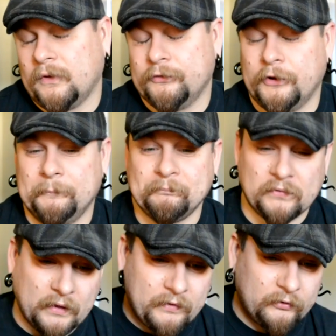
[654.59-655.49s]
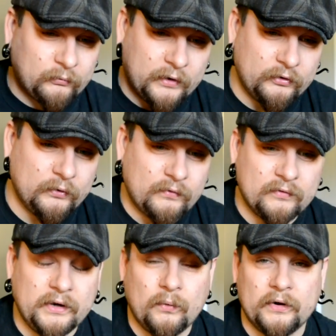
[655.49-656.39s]
So that's what I do. If you
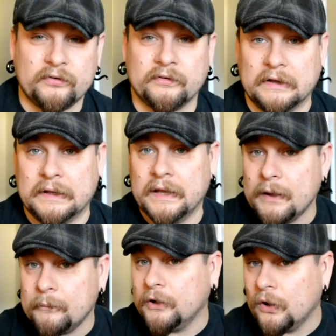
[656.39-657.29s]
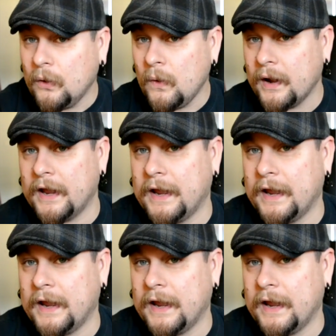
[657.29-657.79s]
have any questions, let me know,